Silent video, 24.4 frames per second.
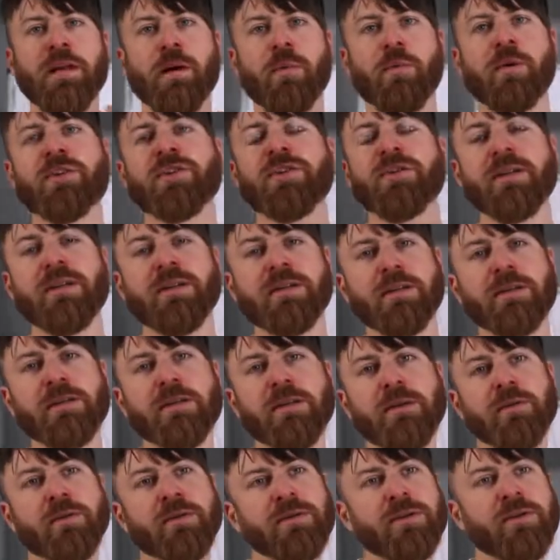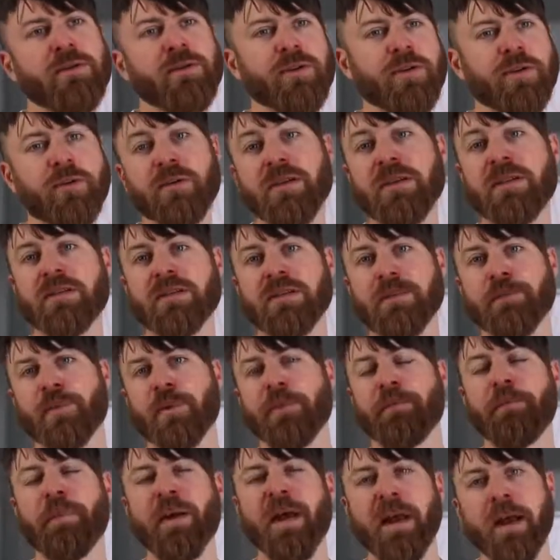Now, what you need to do is you do need to
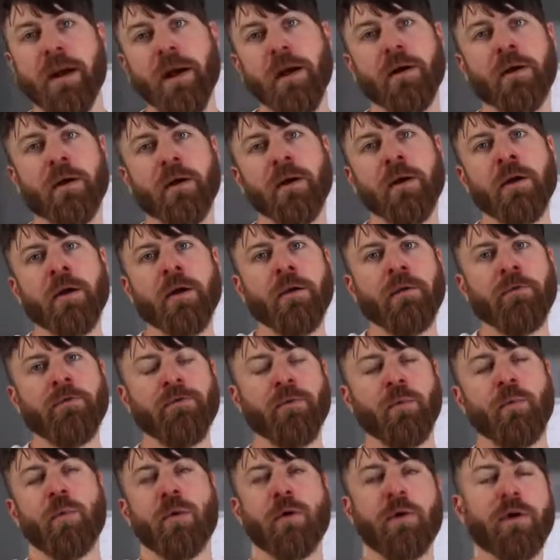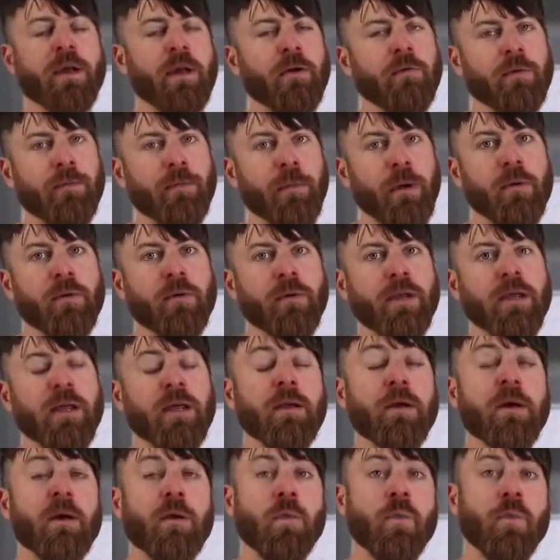prepare for working
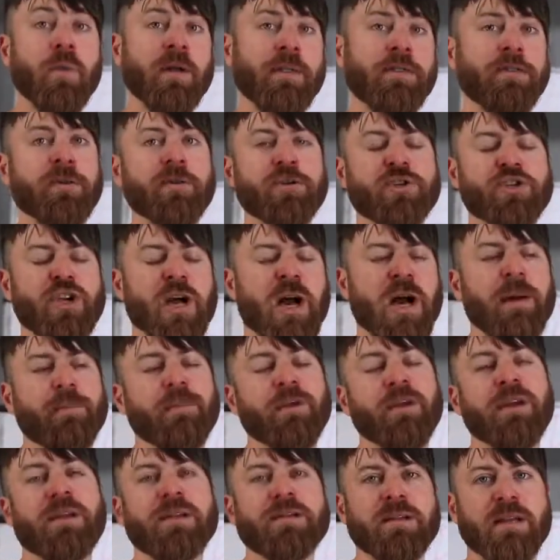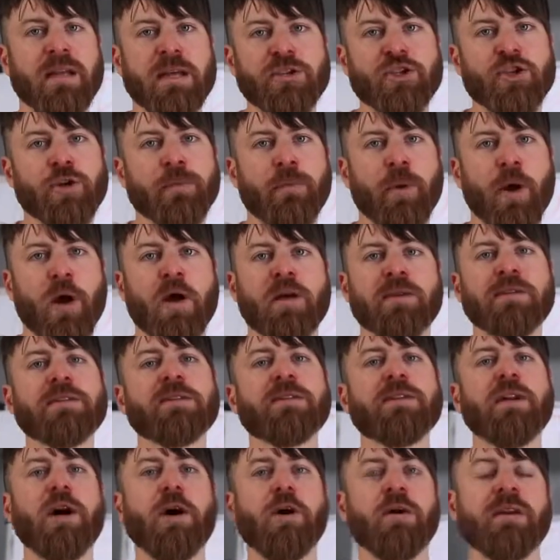remotely with your job. You need to let your boss
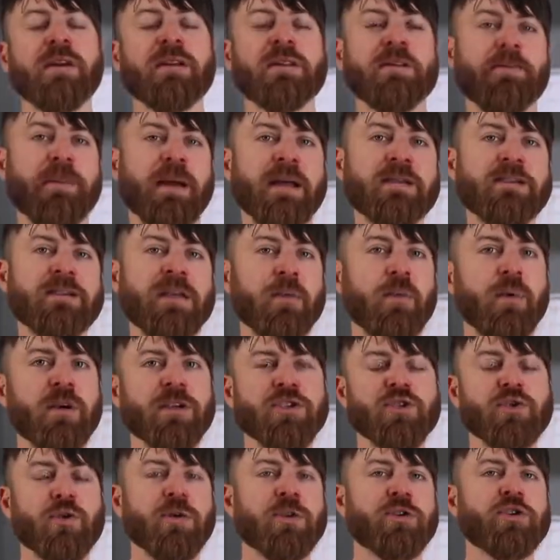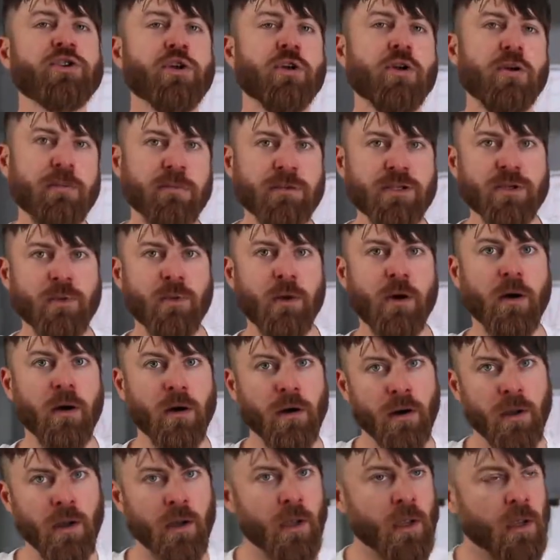know, and it depends on what sort of terms you are,